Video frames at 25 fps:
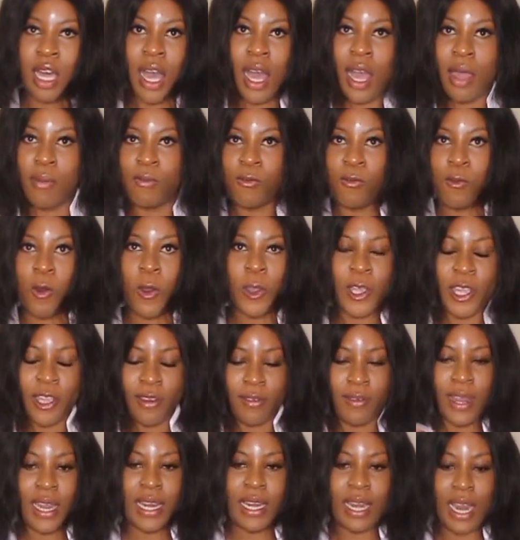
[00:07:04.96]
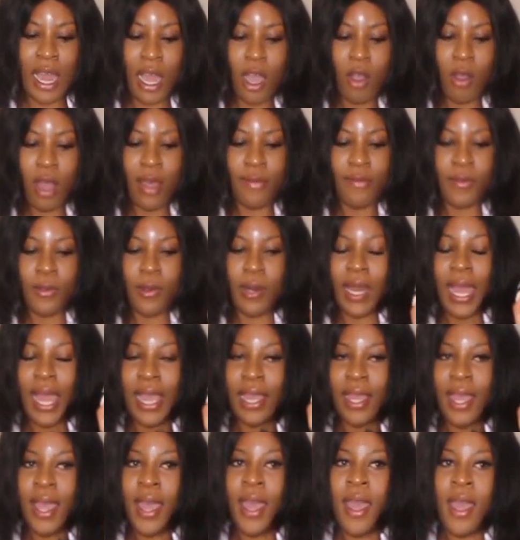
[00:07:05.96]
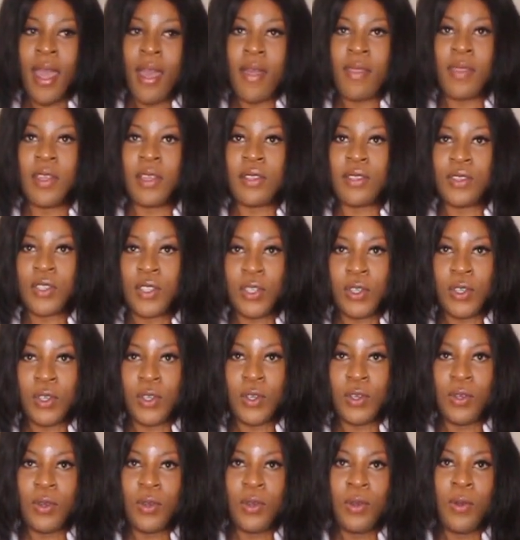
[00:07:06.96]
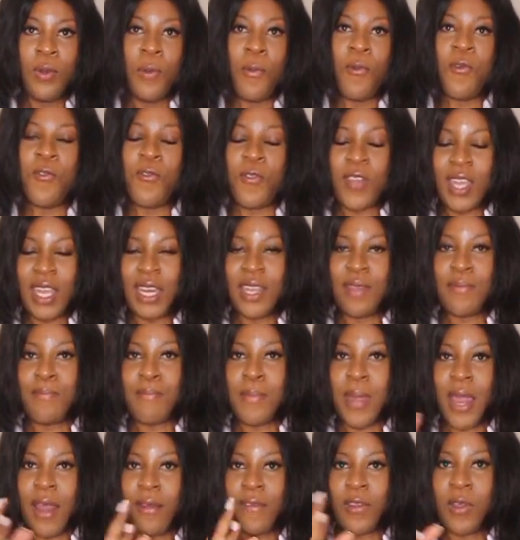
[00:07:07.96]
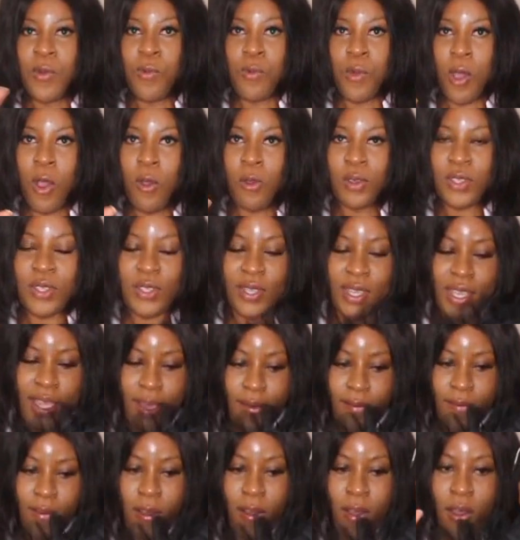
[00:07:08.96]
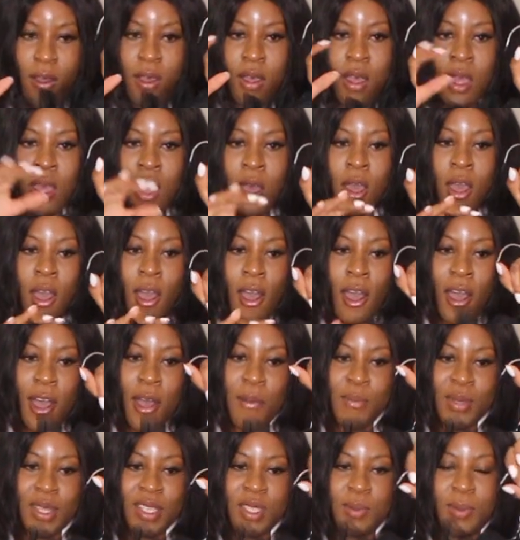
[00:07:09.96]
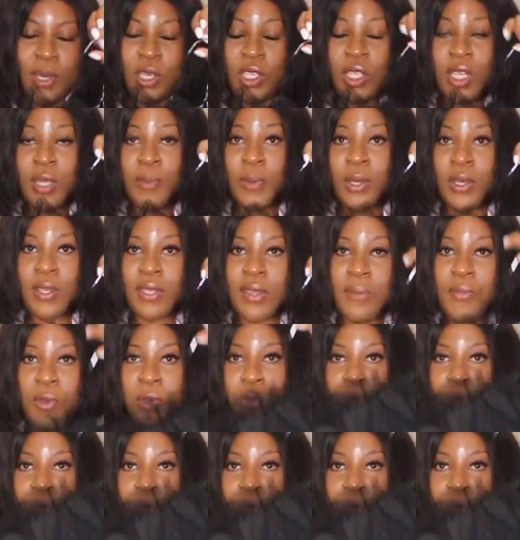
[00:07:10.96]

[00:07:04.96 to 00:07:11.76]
that I'm rocking right now, I feel like the two really marry well together. Especially because I'm